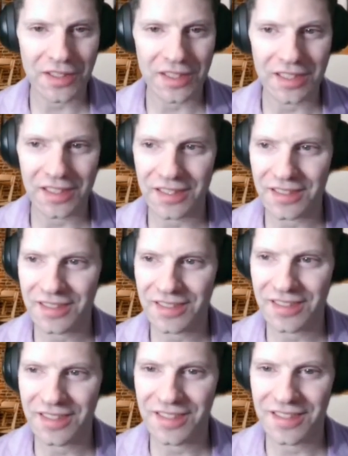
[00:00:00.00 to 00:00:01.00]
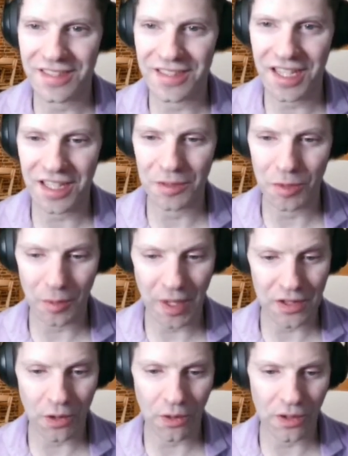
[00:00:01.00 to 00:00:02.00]
to take the bull
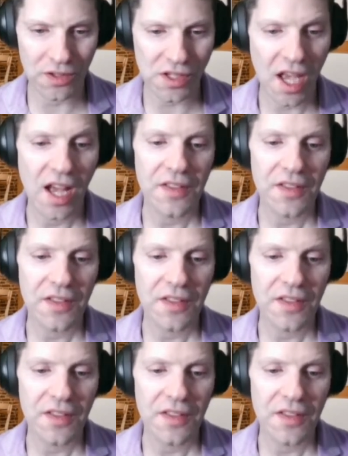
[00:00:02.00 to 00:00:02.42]
by the horns.